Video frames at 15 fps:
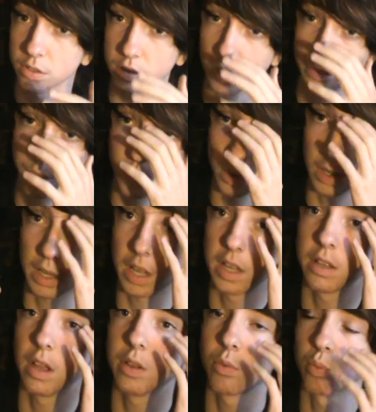stuff to it. Like,
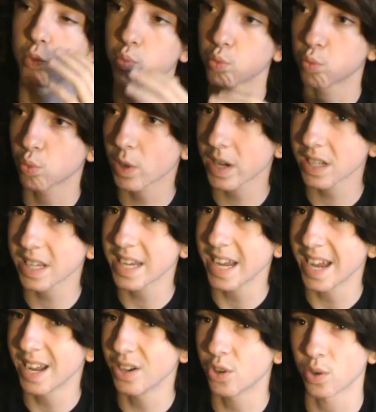it's really
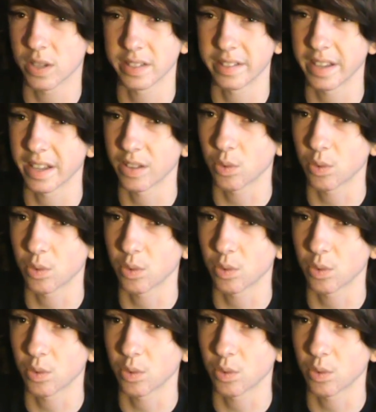interesting.